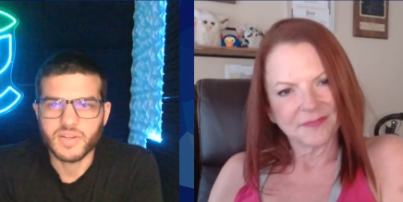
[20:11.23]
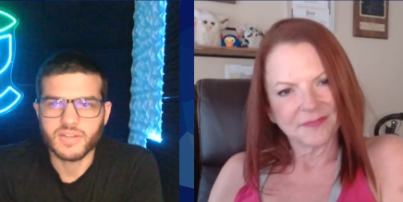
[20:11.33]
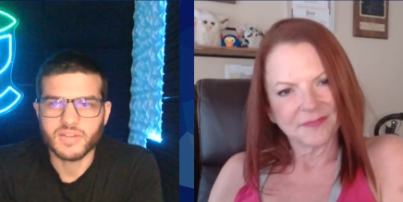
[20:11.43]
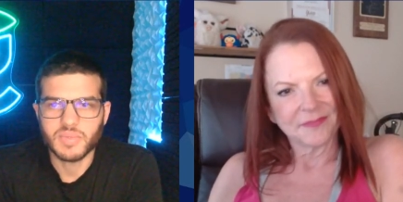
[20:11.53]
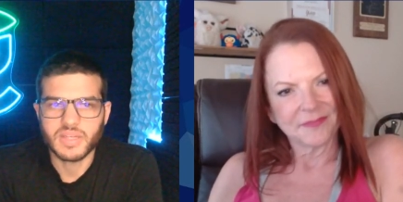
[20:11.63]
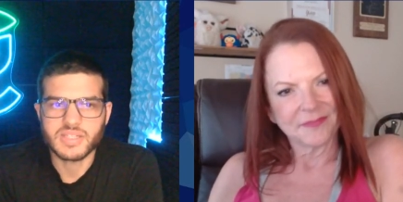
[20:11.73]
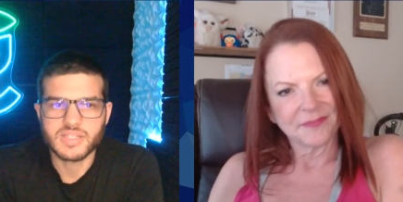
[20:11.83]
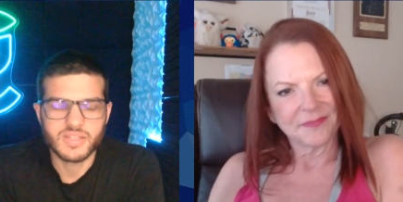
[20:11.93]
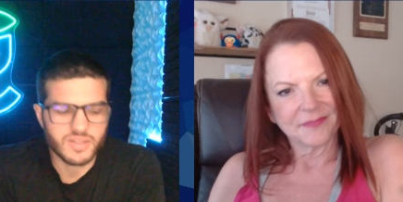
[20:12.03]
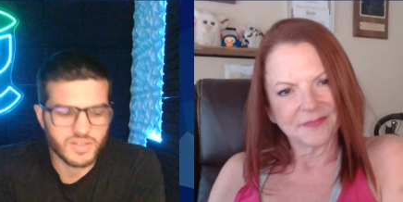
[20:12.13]
Speaker 1: it because
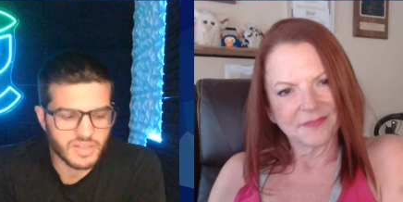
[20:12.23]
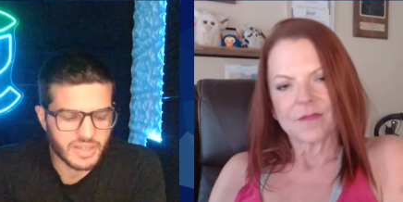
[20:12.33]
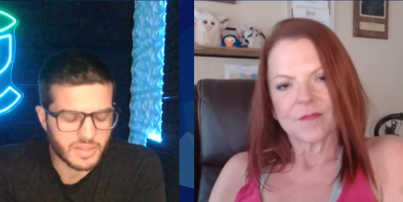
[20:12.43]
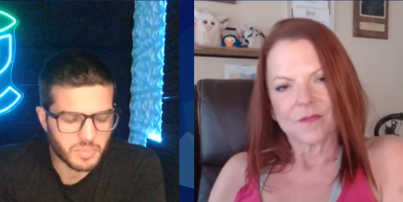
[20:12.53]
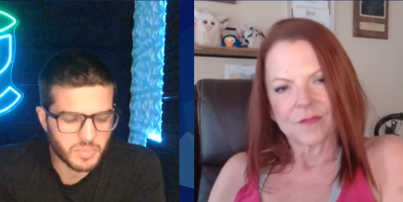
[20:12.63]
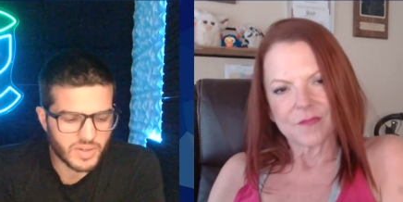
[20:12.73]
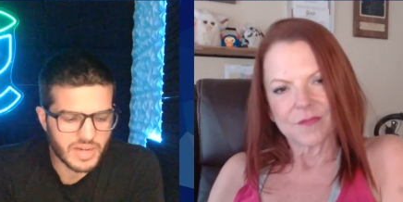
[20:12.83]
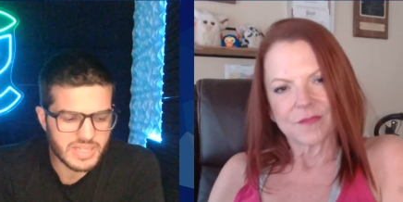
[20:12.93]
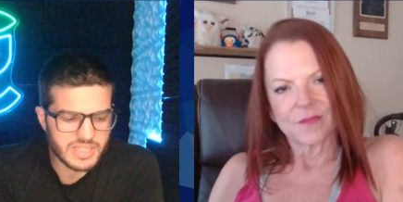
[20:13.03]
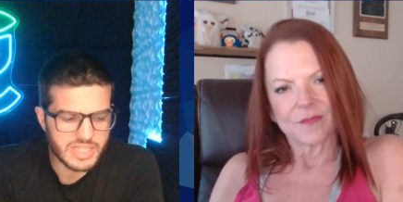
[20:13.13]
the like
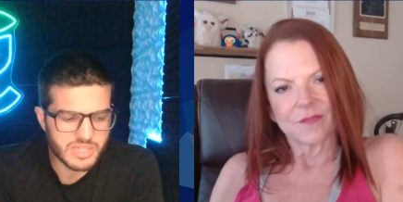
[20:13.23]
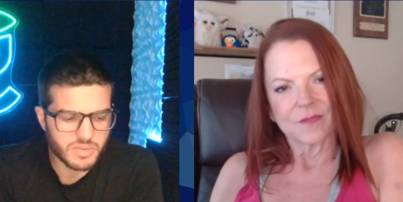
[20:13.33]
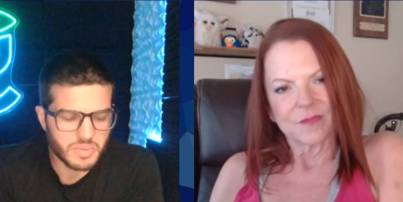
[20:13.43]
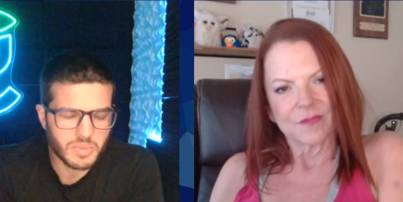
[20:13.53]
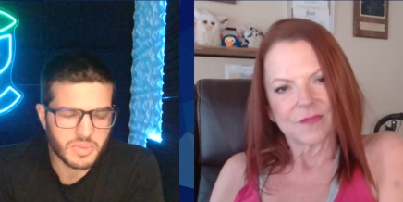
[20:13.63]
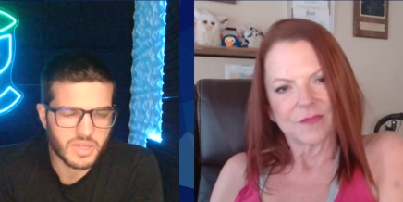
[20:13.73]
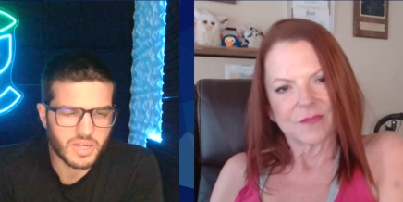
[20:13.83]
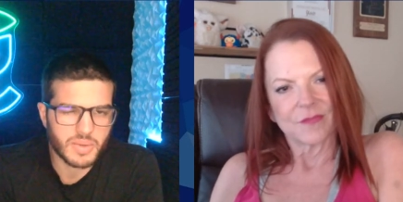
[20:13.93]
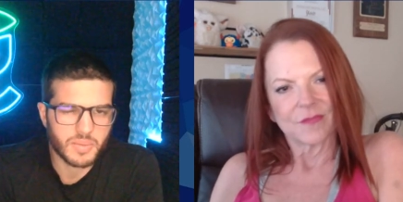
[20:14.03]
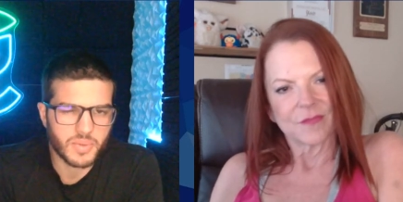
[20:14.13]
procrastination when people
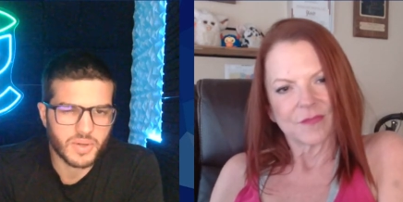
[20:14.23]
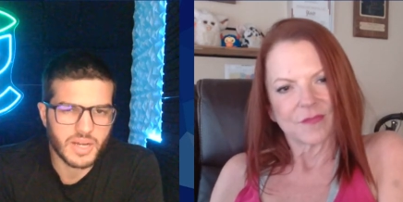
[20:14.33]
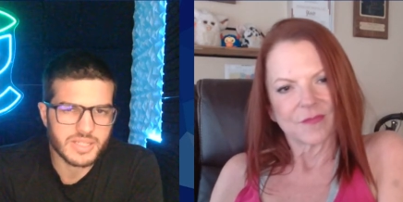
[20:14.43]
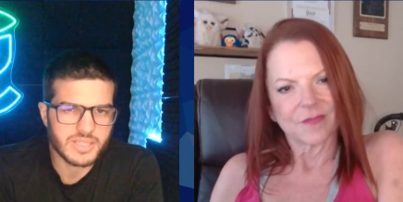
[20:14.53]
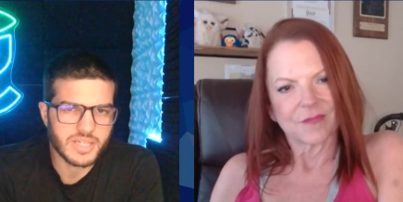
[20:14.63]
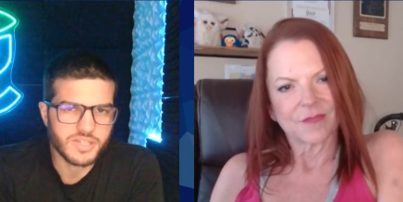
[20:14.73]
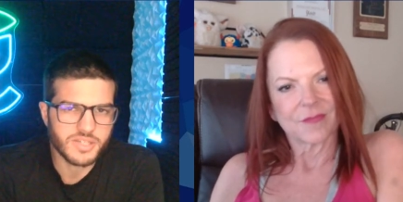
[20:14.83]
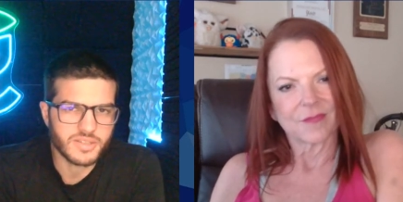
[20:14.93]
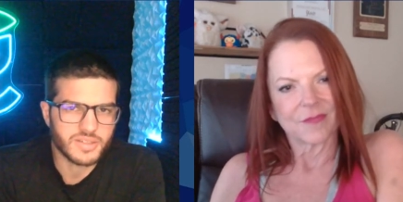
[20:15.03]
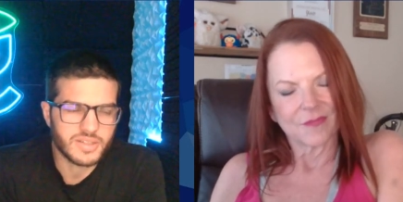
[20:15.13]
talk about
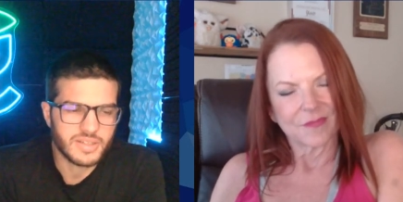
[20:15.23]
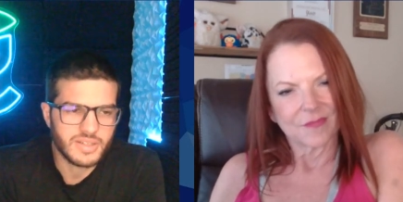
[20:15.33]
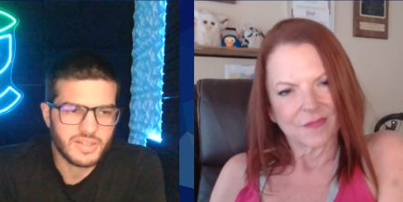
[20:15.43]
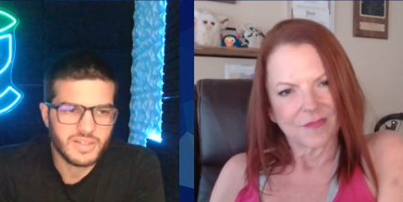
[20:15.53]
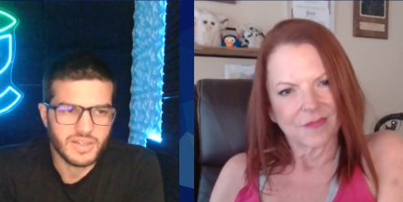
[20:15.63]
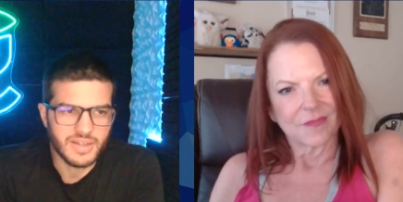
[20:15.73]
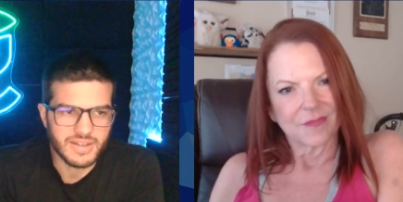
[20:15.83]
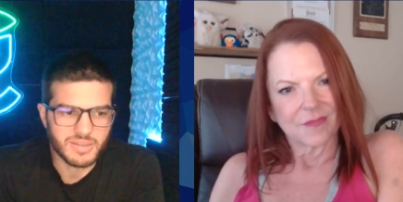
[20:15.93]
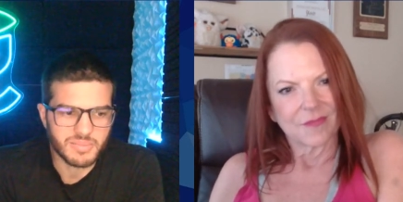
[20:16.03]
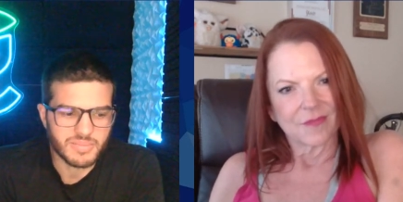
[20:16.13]
procrastination
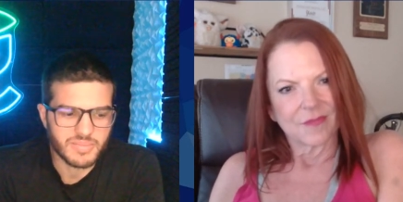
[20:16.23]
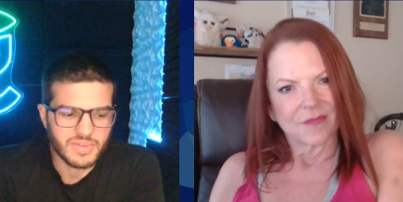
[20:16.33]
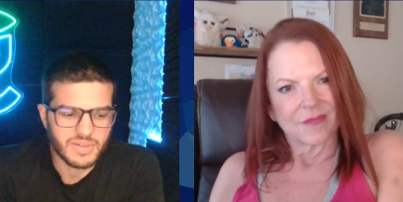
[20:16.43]
um